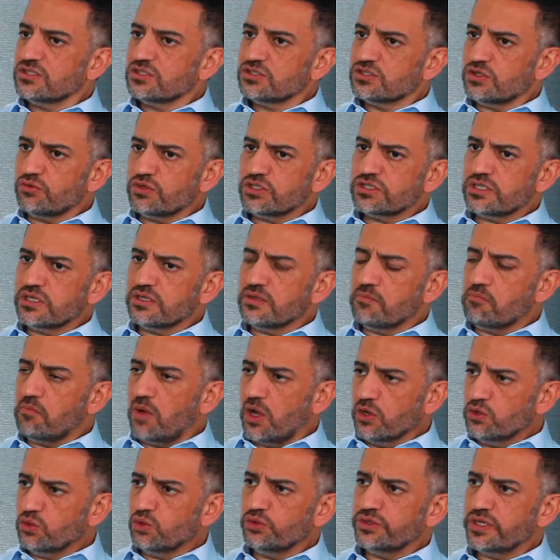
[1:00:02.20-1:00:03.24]
So Raza, the
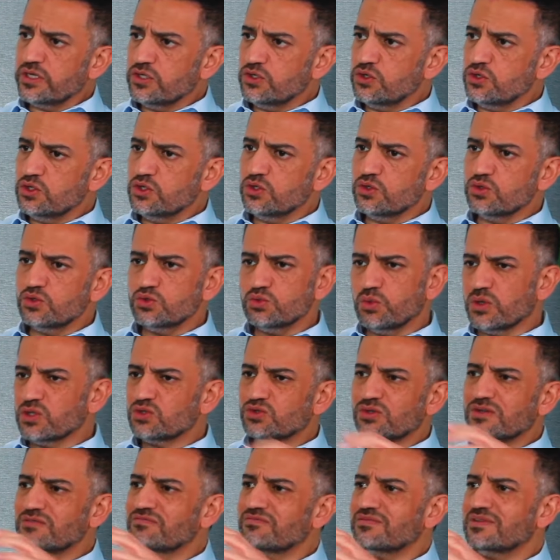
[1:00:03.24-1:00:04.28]
model that you use, what
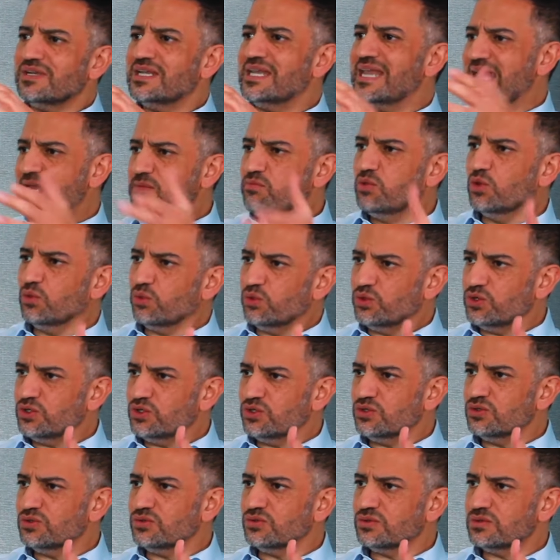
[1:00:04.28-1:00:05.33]
sort of label would
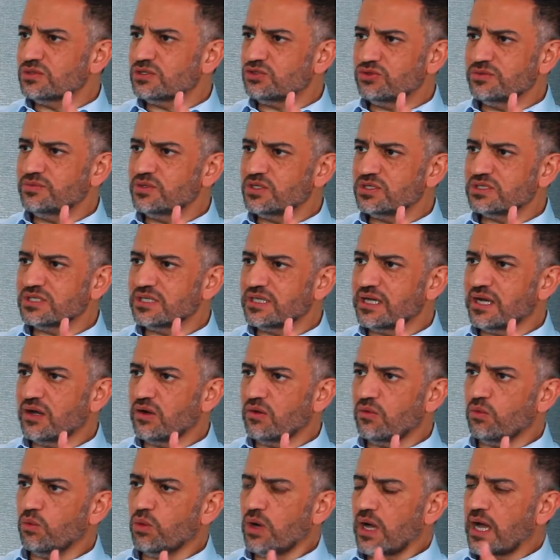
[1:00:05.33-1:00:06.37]
you attribute to that?
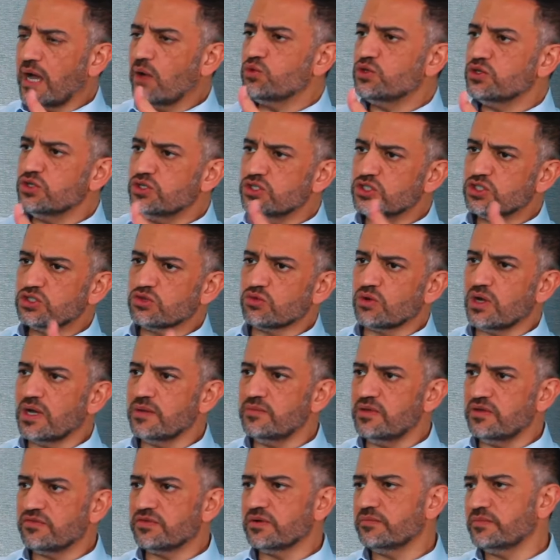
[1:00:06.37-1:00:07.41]
How would you
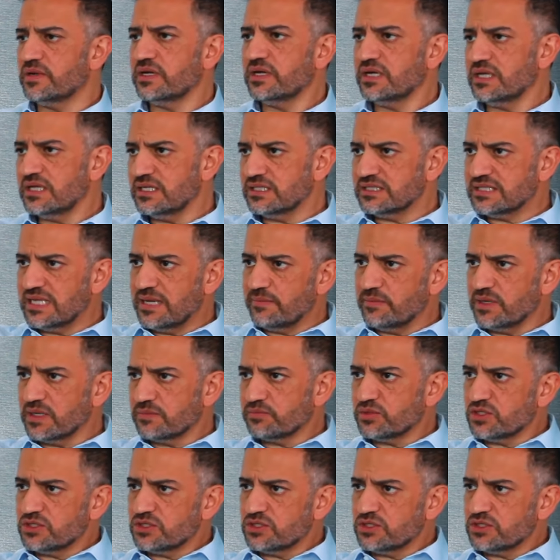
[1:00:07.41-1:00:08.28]
describe it from a, an Islamic